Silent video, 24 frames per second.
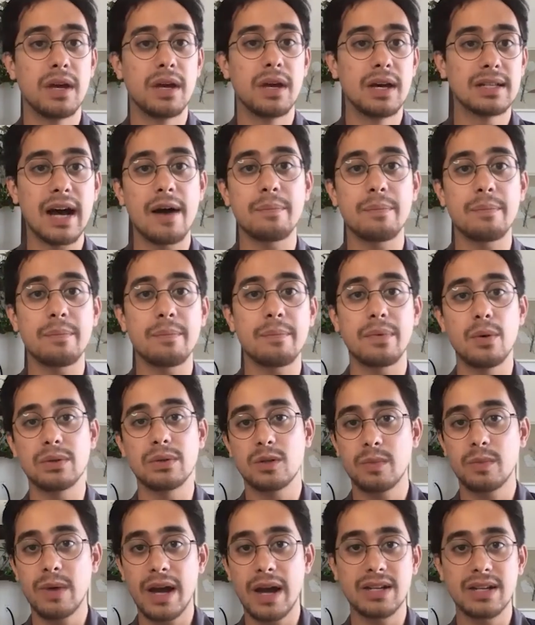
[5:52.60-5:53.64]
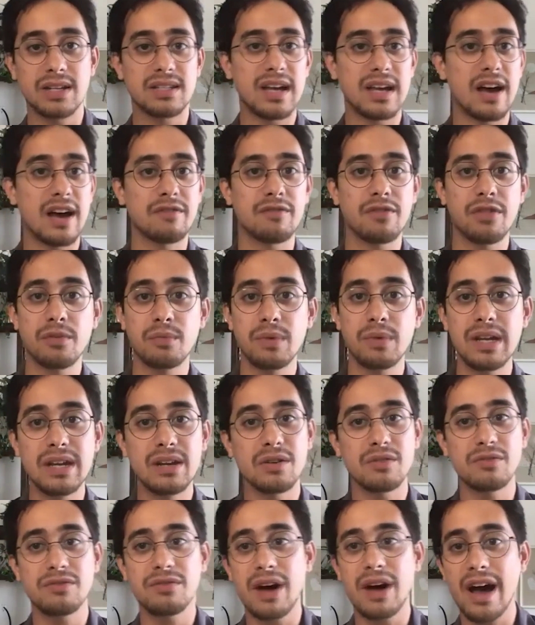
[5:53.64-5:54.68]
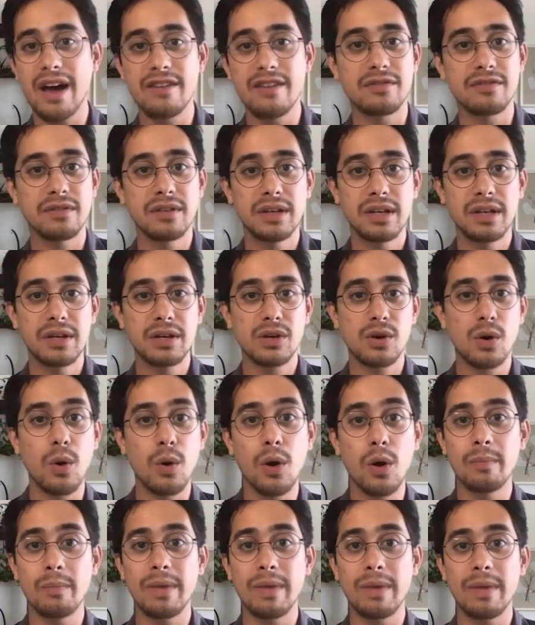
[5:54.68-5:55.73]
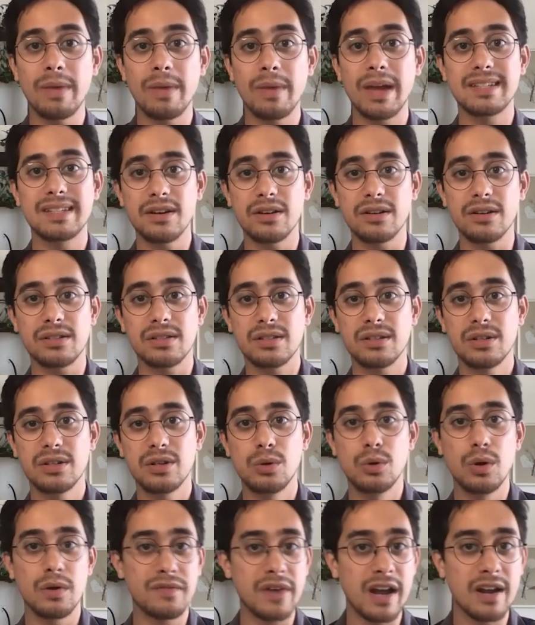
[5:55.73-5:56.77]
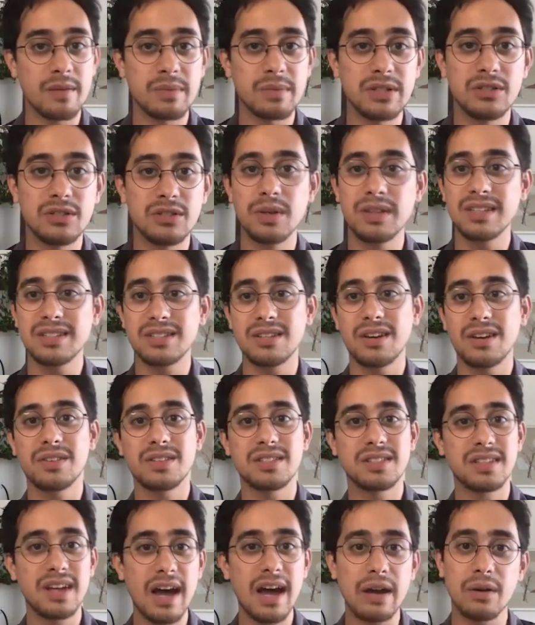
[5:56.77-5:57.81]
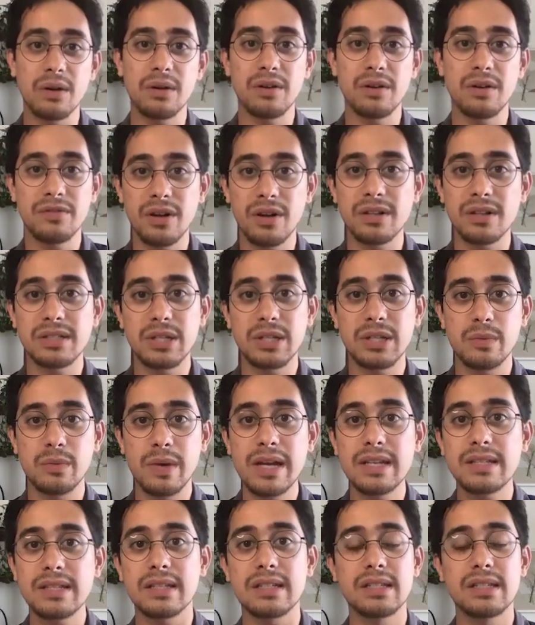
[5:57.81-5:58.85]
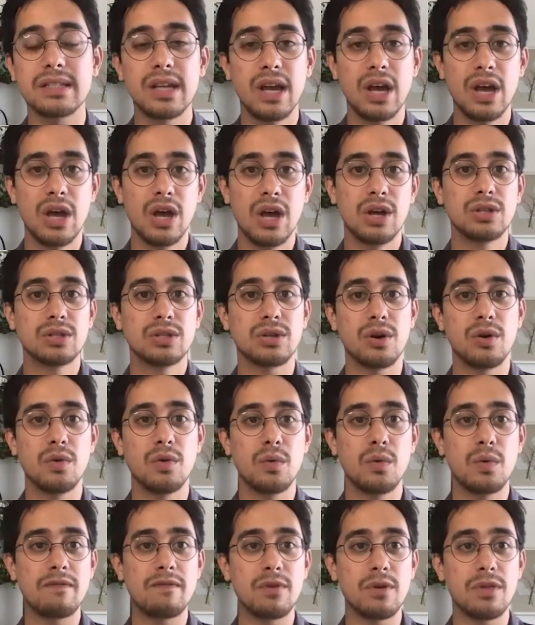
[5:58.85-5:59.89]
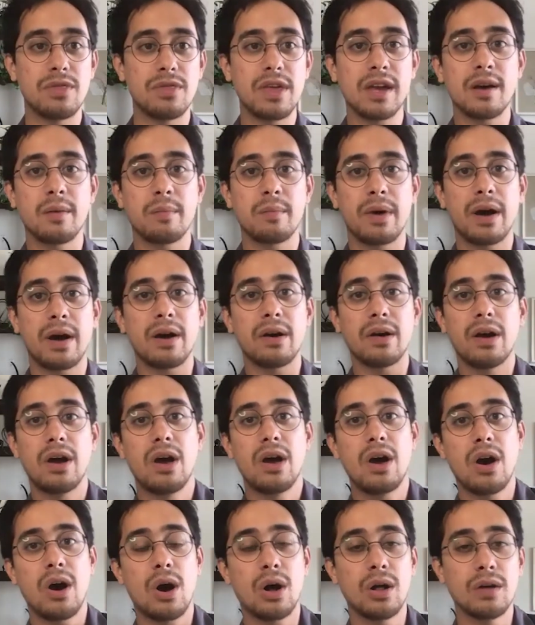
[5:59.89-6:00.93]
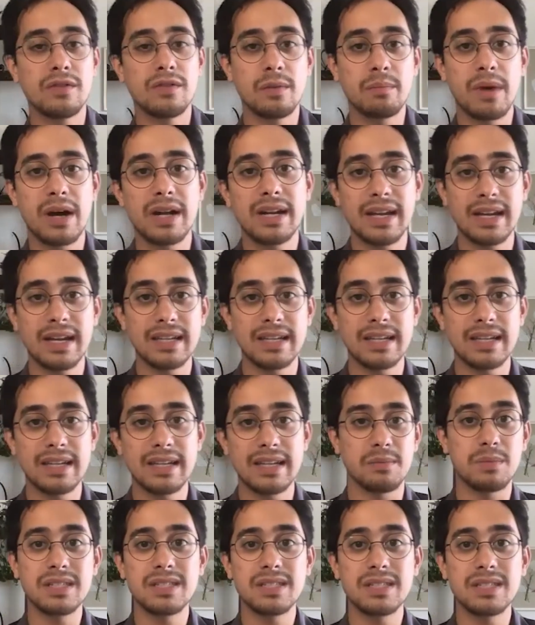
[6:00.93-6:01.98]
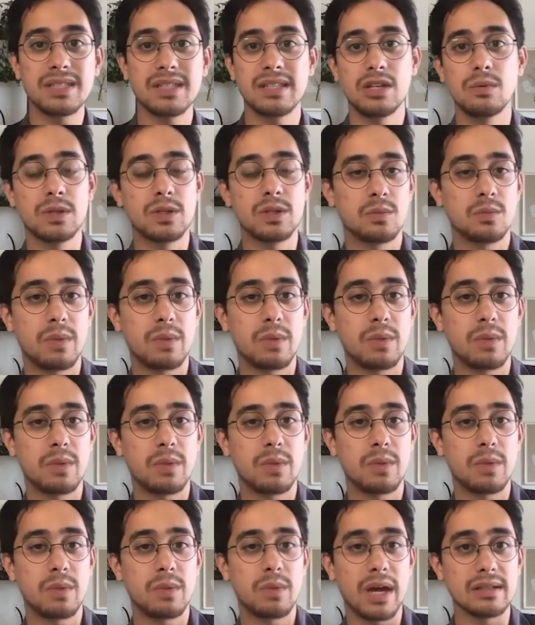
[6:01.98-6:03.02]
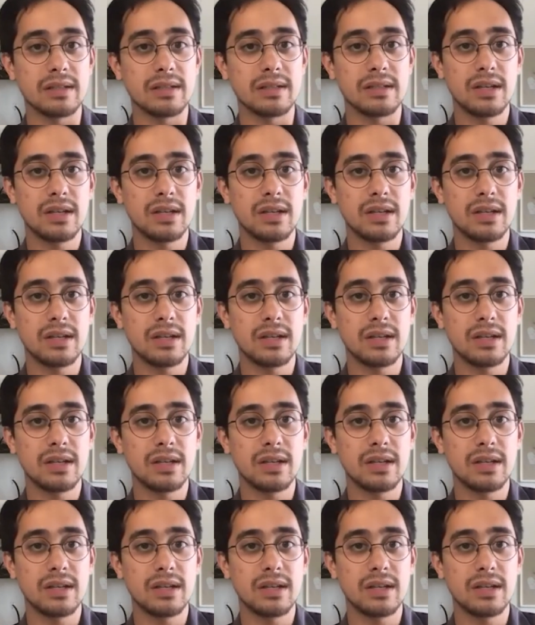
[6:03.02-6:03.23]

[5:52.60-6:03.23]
top open source packages have 3 or 5 core maintainers who have kind of been doing this on the side or on a volunteer basis. So if you think about all of the money as a business that you would spend